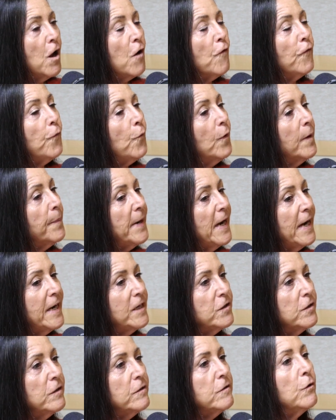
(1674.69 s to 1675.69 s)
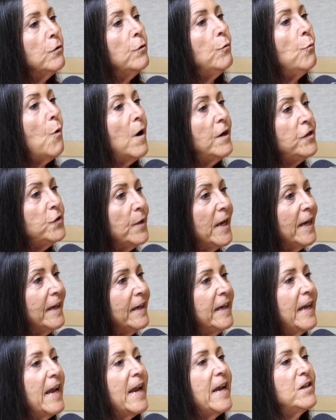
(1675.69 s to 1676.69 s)
for patients who want to
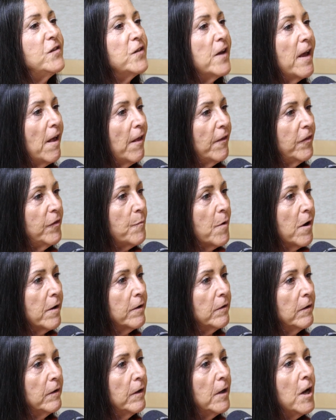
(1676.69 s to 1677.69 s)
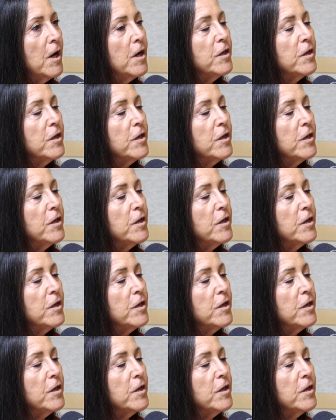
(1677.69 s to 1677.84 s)
engage a health model.